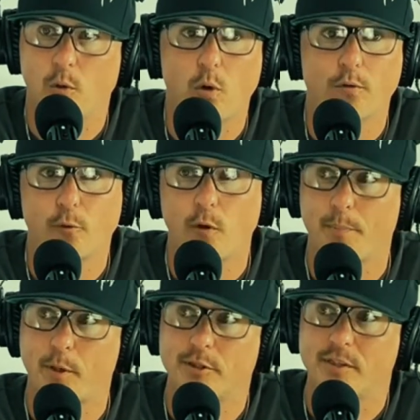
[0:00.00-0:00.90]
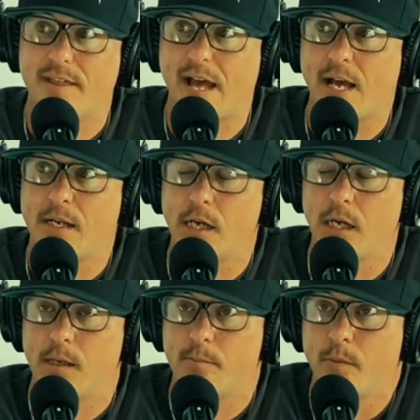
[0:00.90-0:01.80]
or for a person that
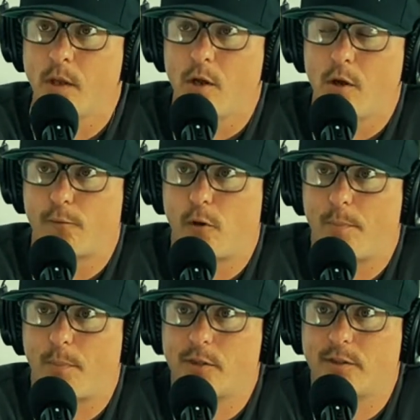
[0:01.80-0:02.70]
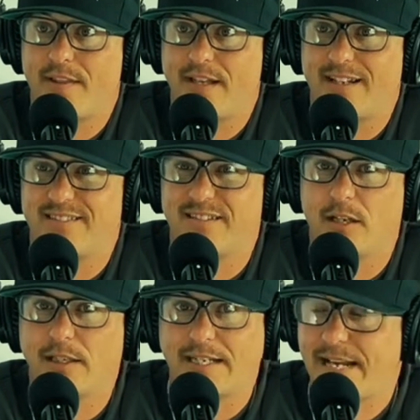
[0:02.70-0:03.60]

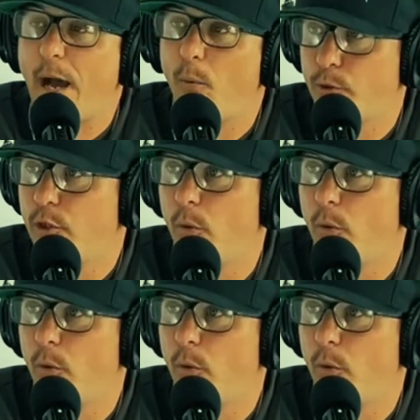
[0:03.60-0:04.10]
like now, you know